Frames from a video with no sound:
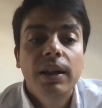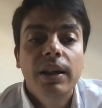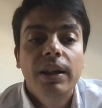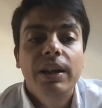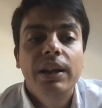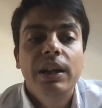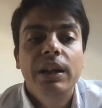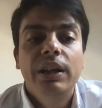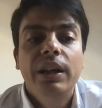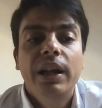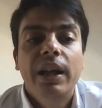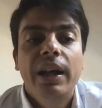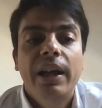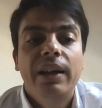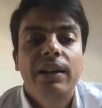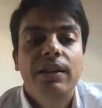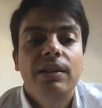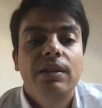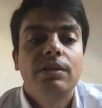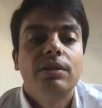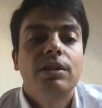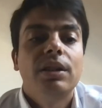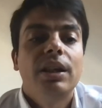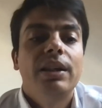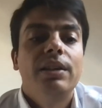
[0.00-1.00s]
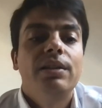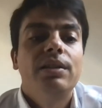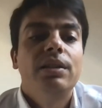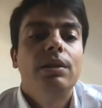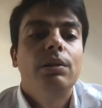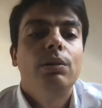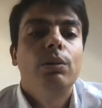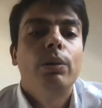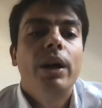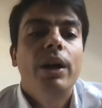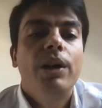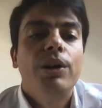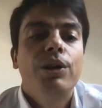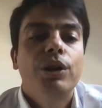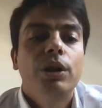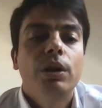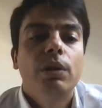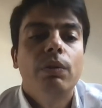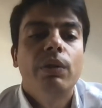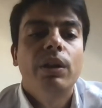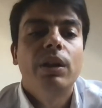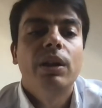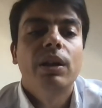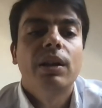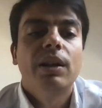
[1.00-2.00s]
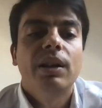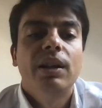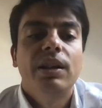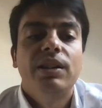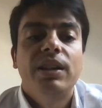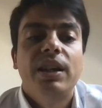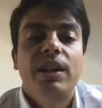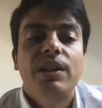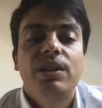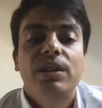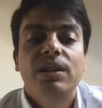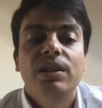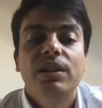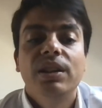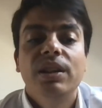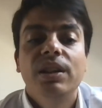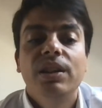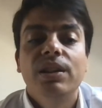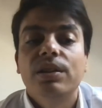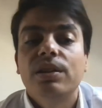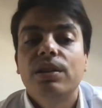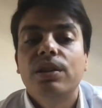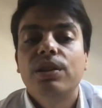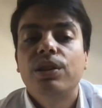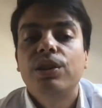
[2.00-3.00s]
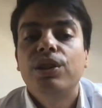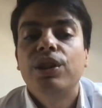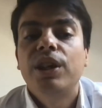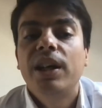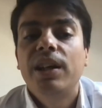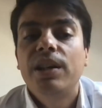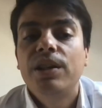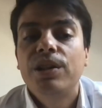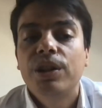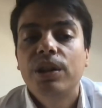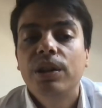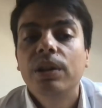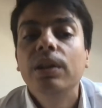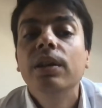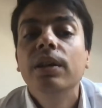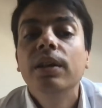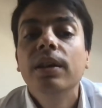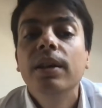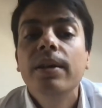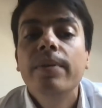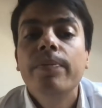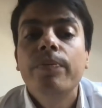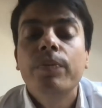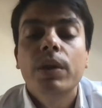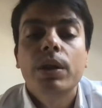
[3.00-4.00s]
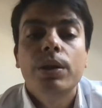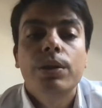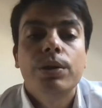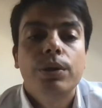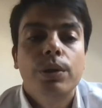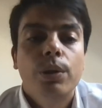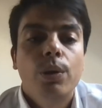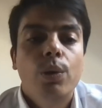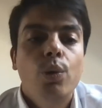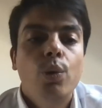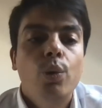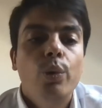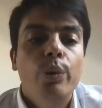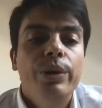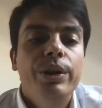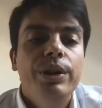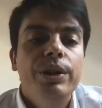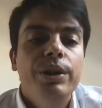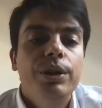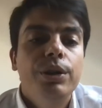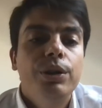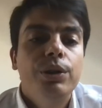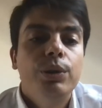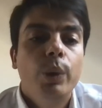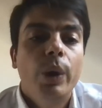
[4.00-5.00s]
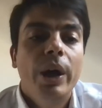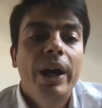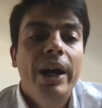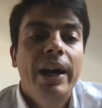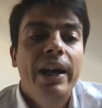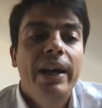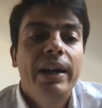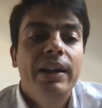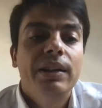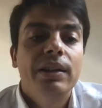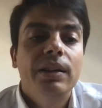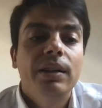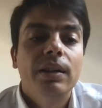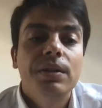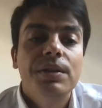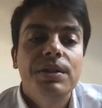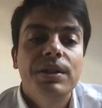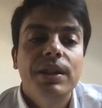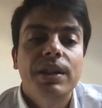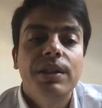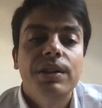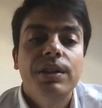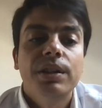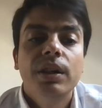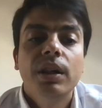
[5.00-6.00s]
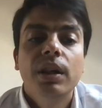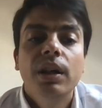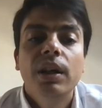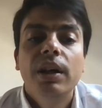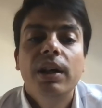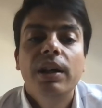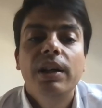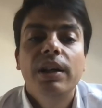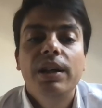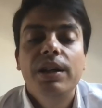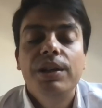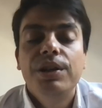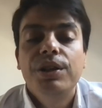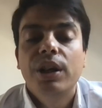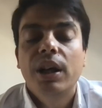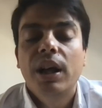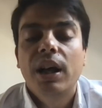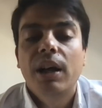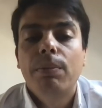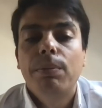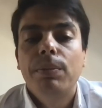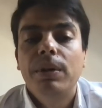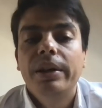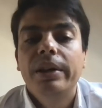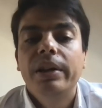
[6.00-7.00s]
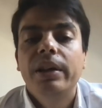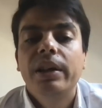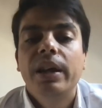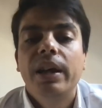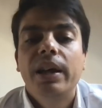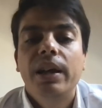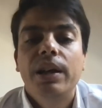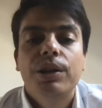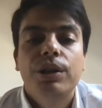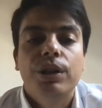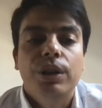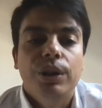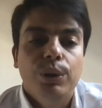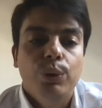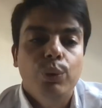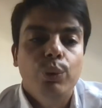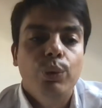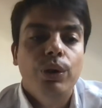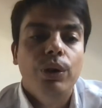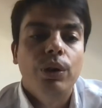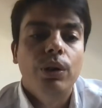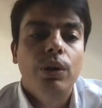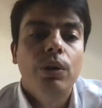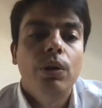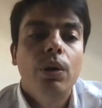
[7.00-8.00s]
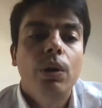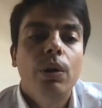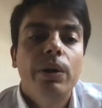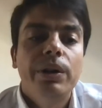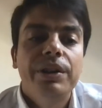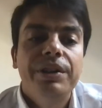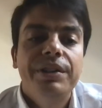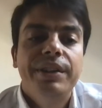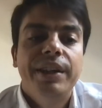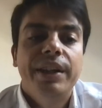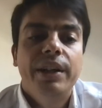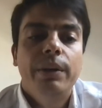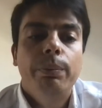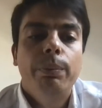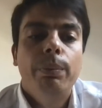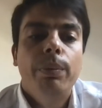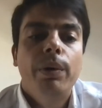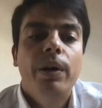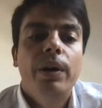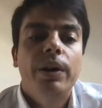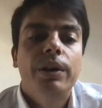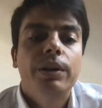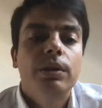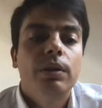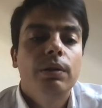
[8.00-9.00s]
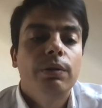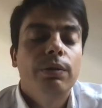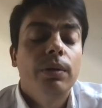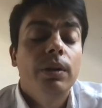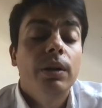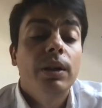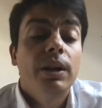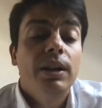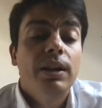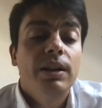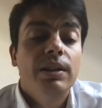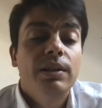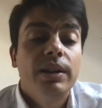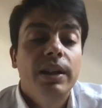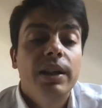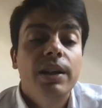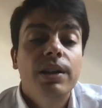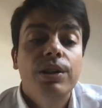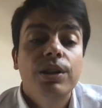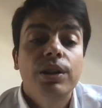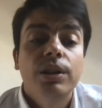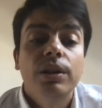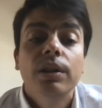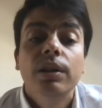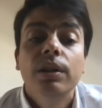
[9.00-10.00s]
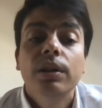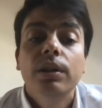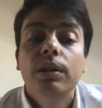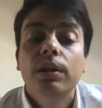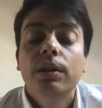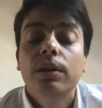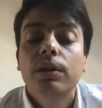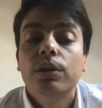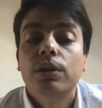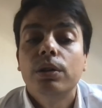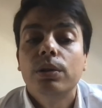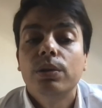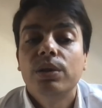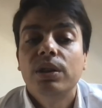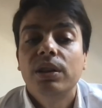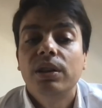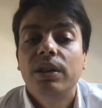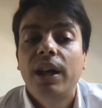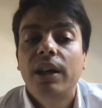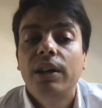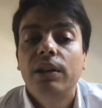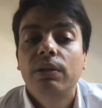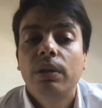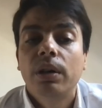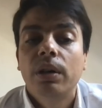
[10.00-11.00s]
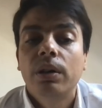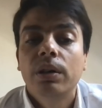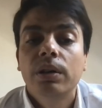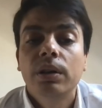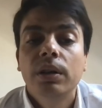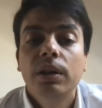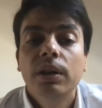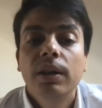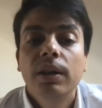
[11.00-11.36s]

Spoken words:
It handles a situation when localization is changing. So we need to handle that each application will load their part of localization through the network.